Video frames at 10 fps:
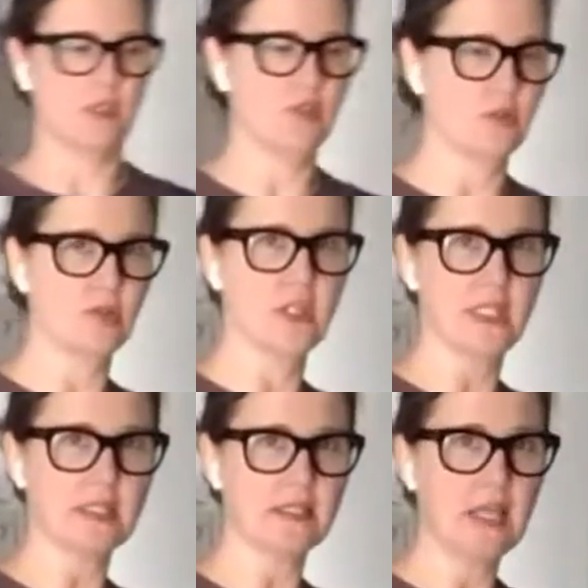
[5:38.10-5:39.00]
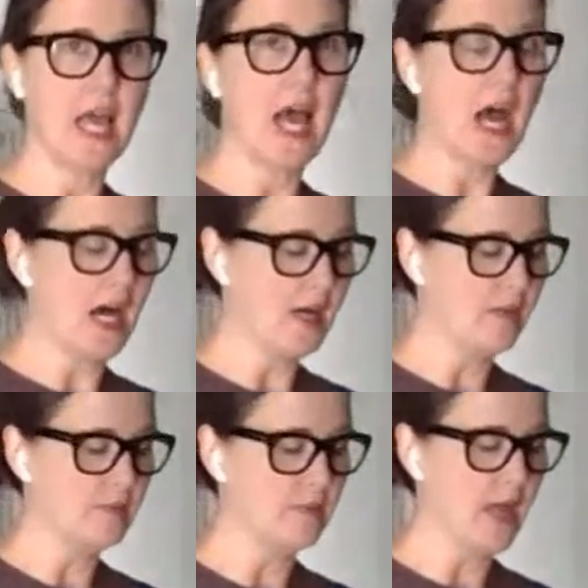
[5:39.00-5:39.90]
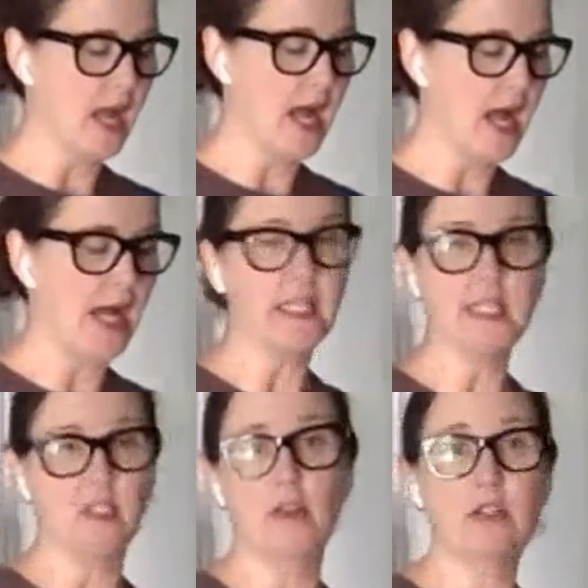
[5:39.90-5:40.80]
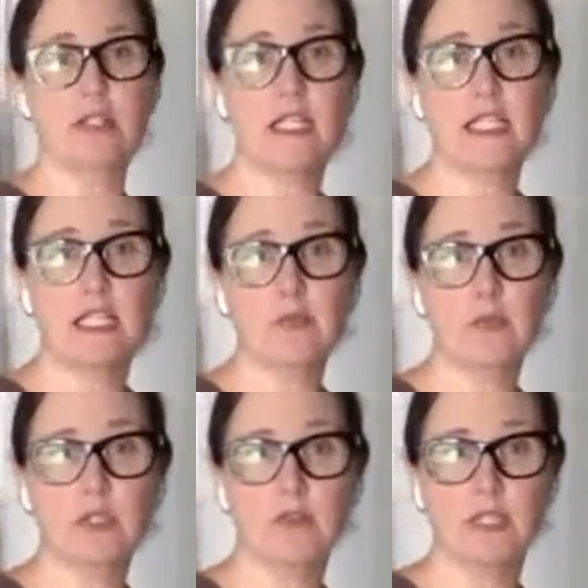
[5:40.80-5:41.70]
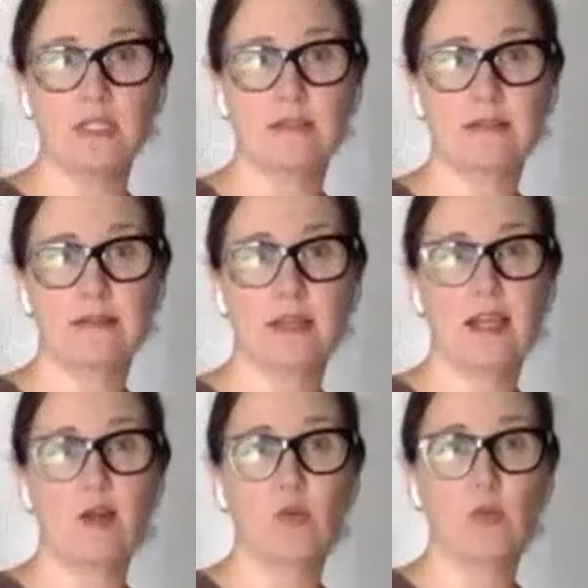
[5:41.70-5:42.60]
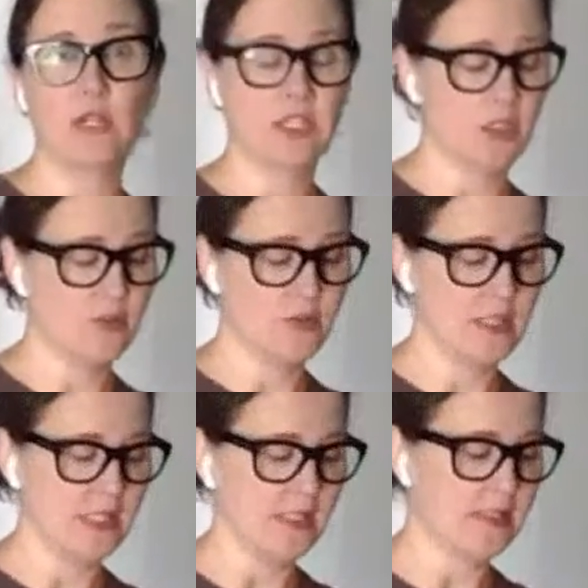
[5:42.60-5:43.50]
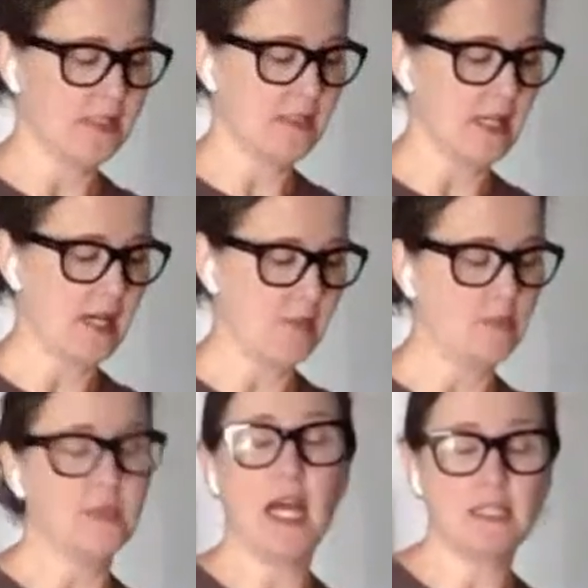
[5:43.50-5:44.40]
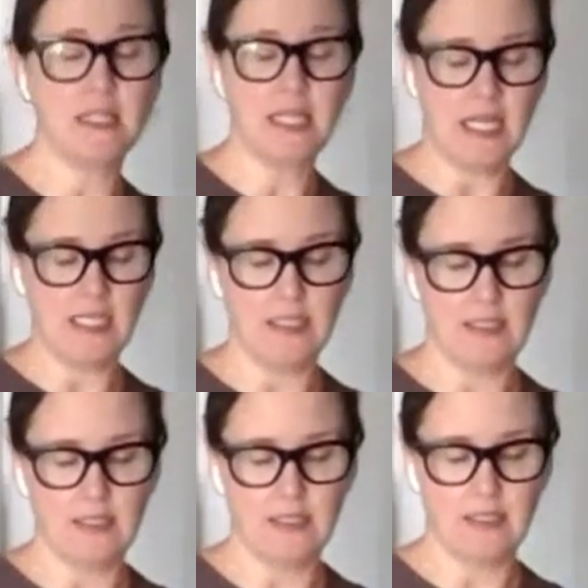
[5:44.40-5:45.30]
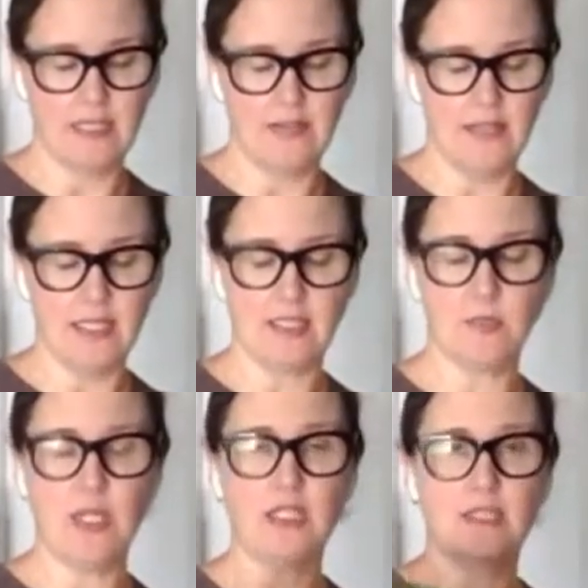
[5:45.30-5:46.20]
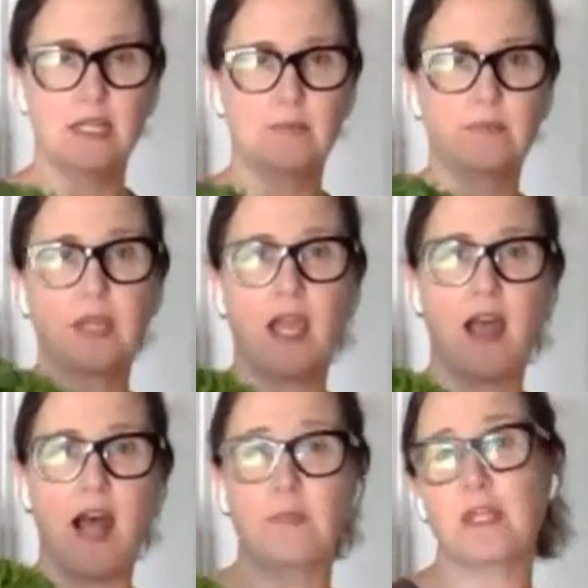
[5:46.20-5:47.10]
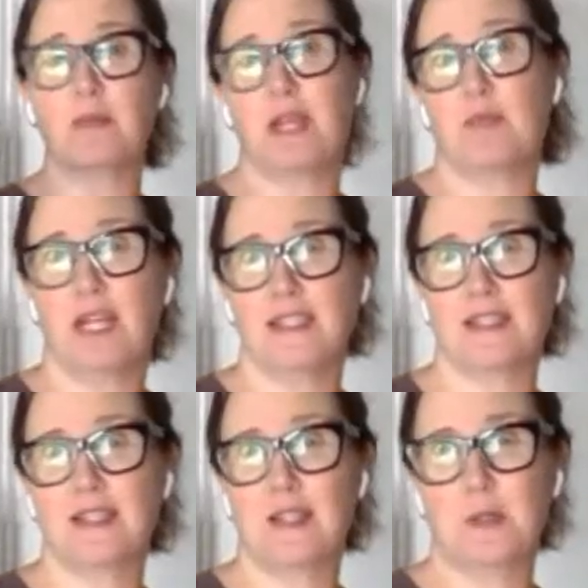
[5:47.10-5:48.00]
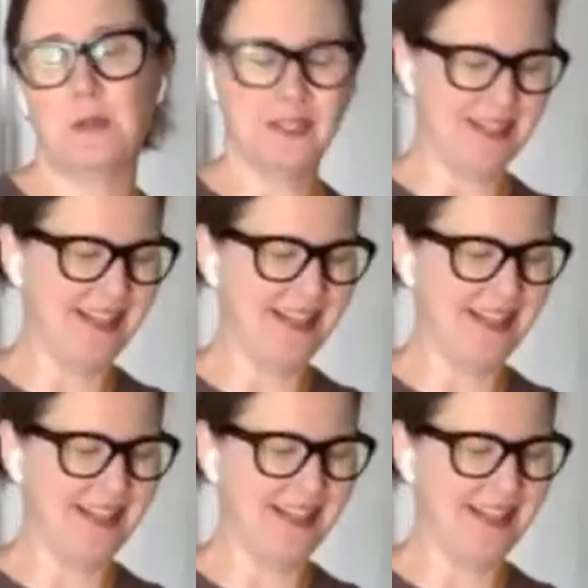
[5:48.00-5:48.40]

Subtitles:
to show you this. I noticed I didn't get rid of these. We're going to use these, not today in this, but I'm going to make a pesto.